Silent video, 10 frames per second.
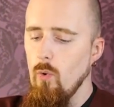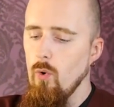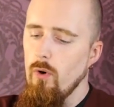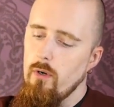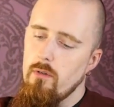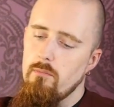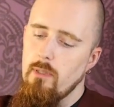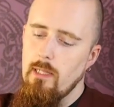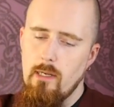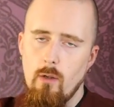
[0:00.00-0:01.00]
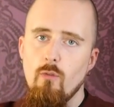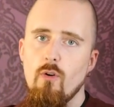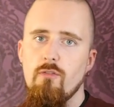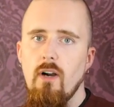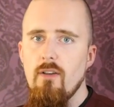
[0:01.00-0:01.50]
or a little
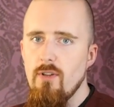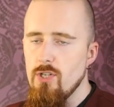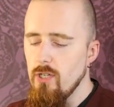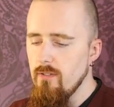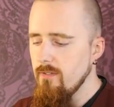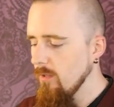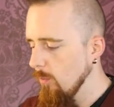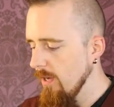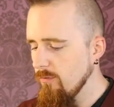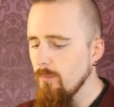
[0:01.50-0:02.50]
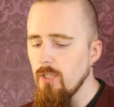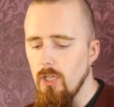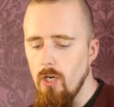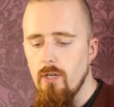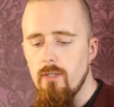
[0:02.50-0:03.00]
over 5 inches away from the
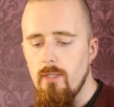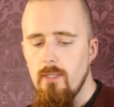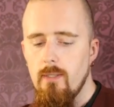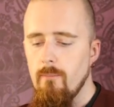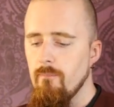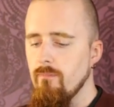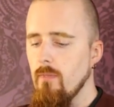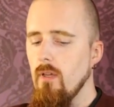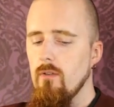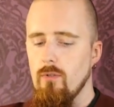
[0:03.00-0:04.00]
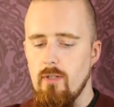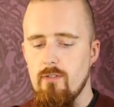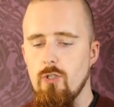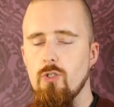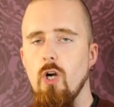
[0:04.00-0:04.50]
guard. So that's
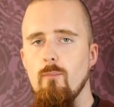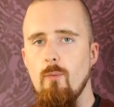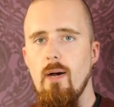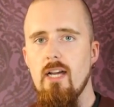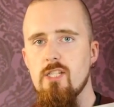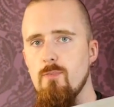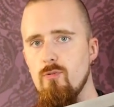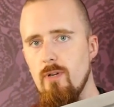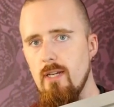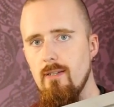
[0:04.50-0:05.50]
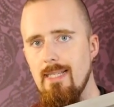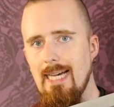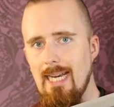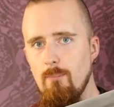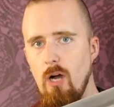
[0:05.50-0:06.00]
a good compromise between
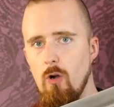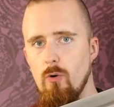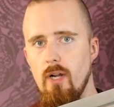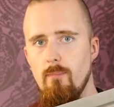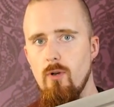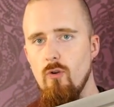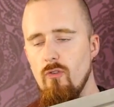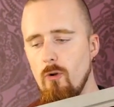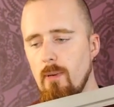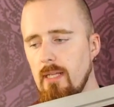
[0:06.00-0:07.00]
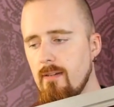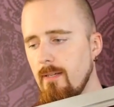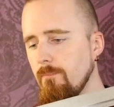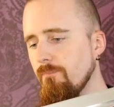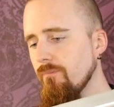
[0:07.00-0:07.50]
cutting power and
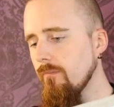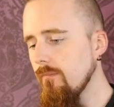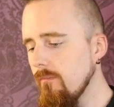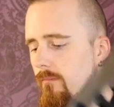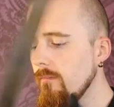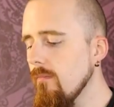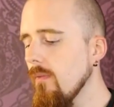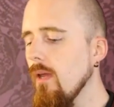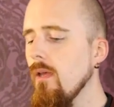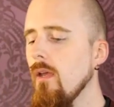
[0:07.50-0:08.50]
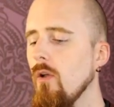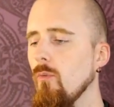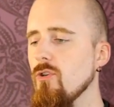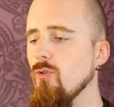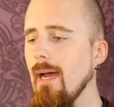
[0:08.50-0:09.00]
maneuverability.
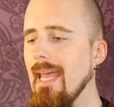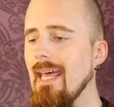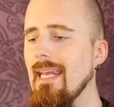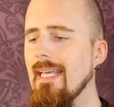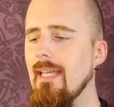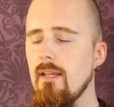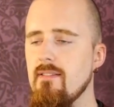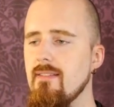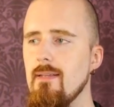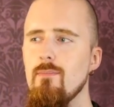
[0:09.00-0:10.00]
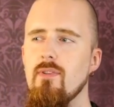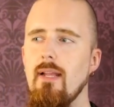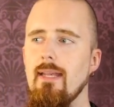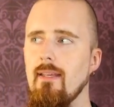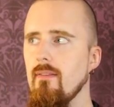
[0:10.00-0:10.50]
When dry handling it, it seems
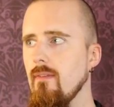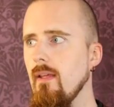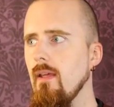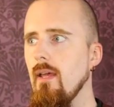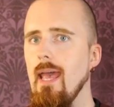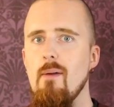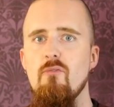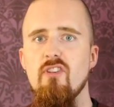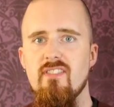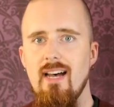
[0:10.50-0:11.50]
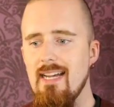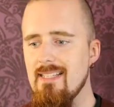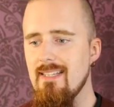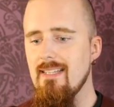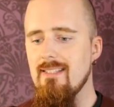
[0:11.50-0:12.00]
like it
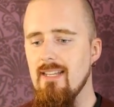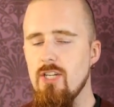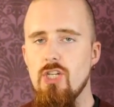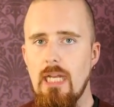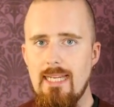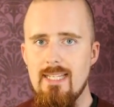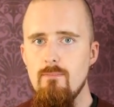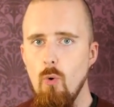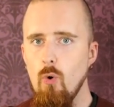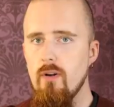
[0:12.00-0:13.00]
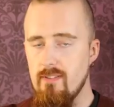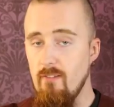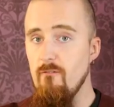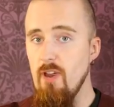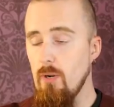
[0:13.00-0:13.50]
emphasizes agility more. It's a
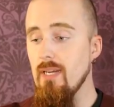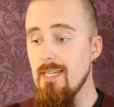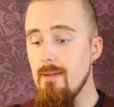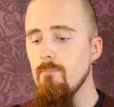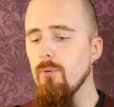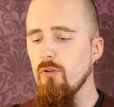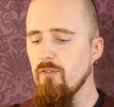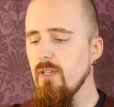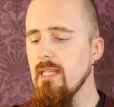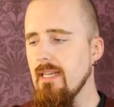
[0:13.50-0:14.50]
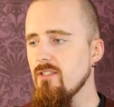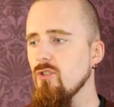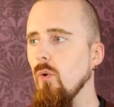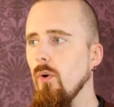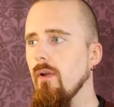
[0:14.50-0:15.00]
very nimble feeling
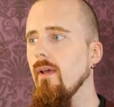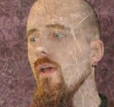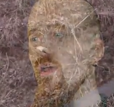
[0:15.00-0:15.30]
sword.